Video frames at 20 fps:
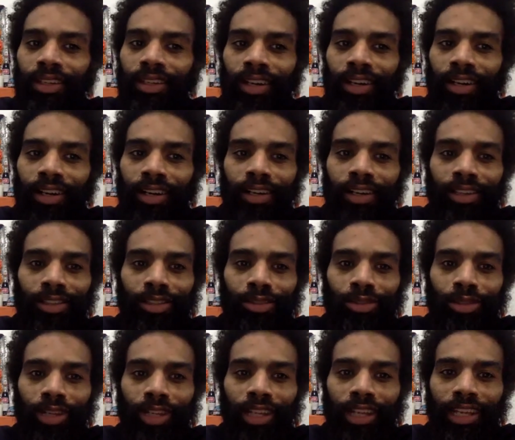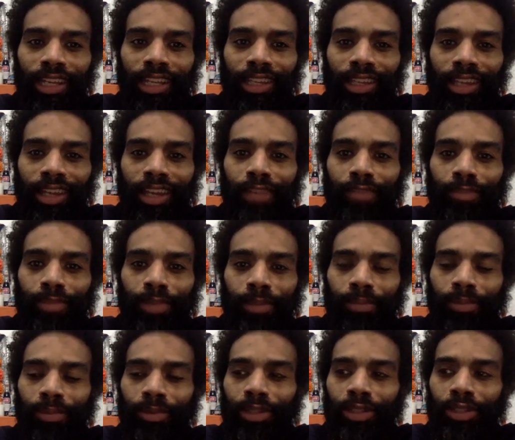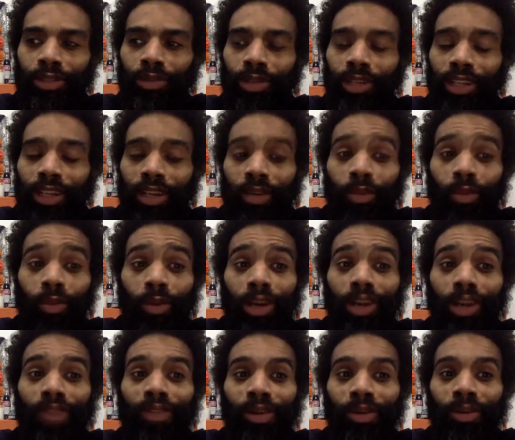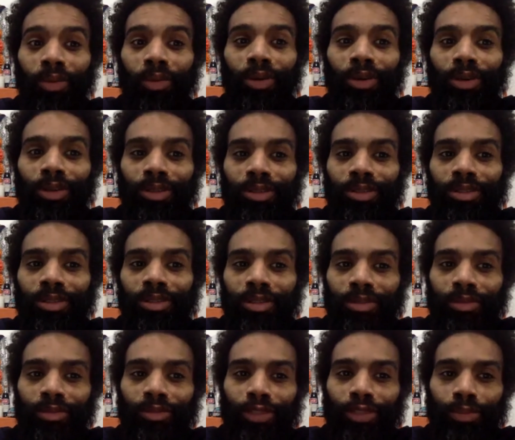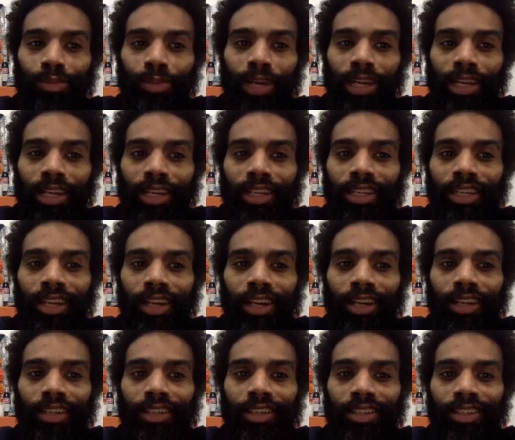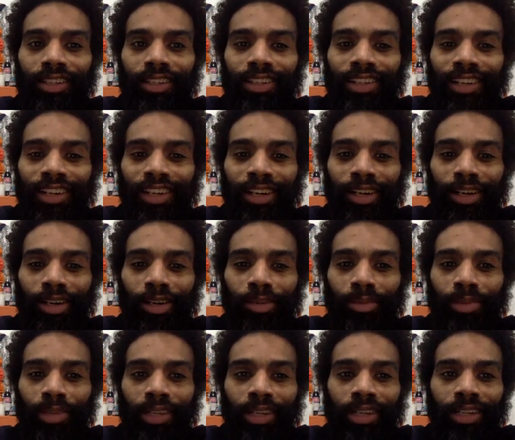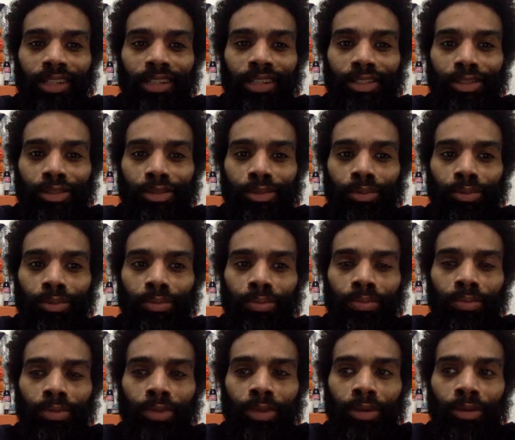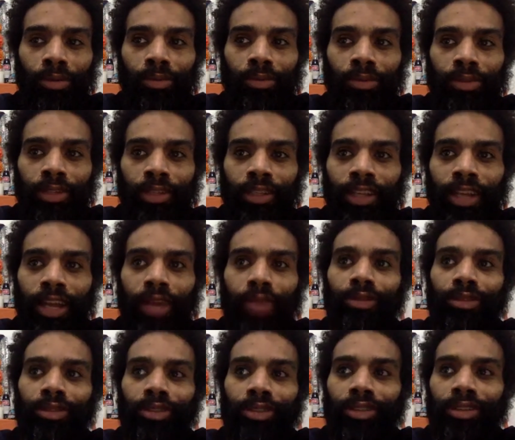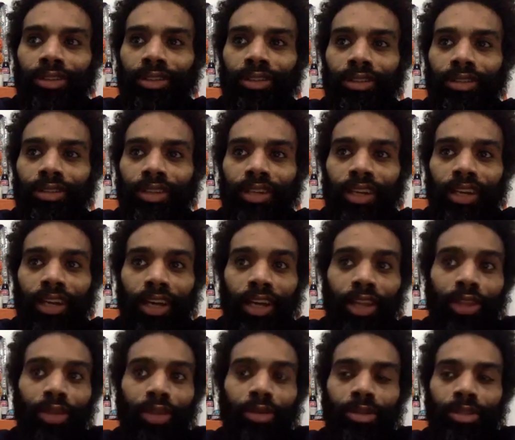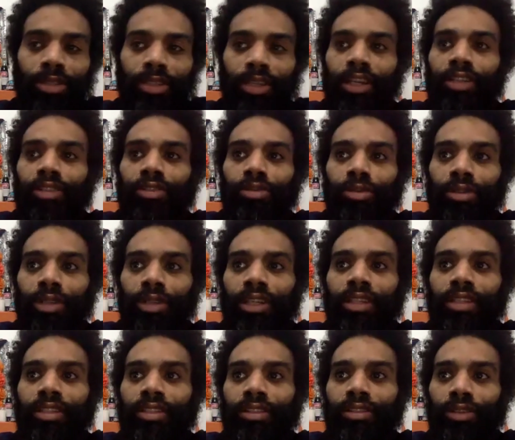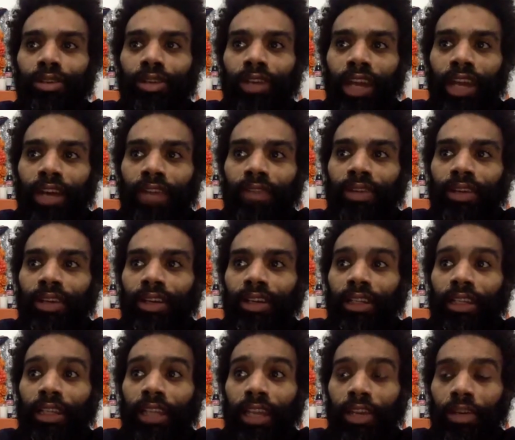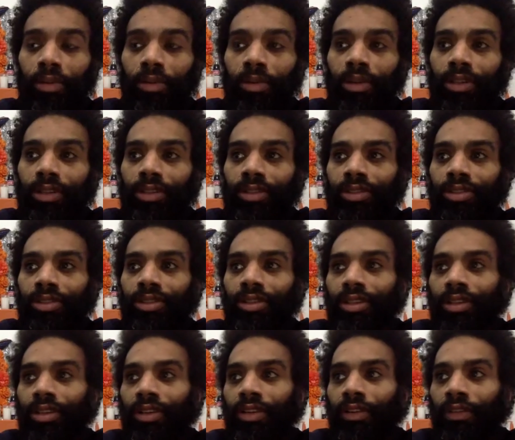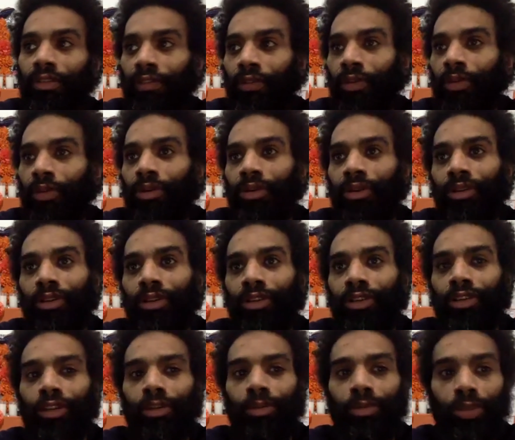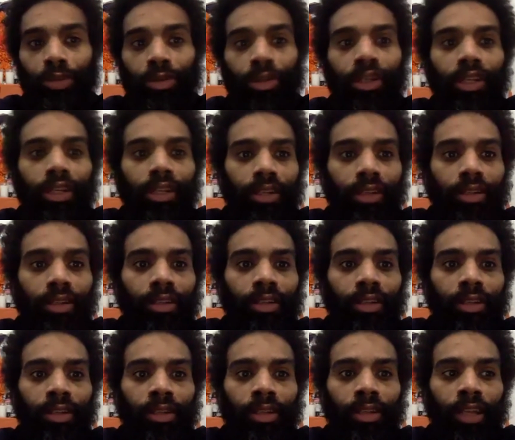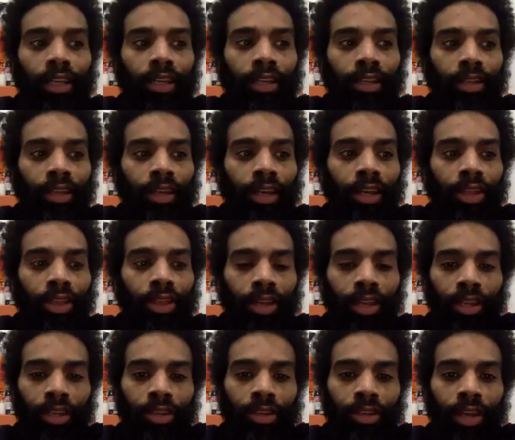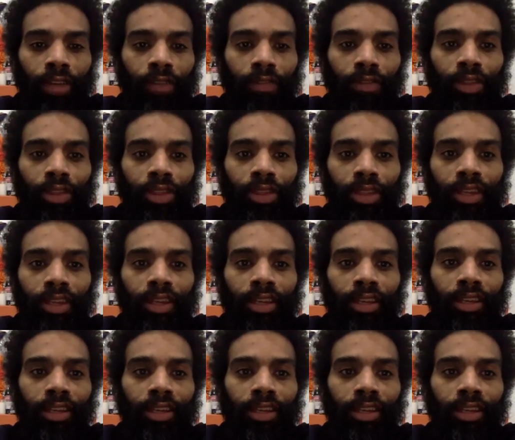to try to like enlighten people each week. And one of our words was bayanihan, because, you know, to counter ethnocide, you need to start having a language for community. Like, I definitely think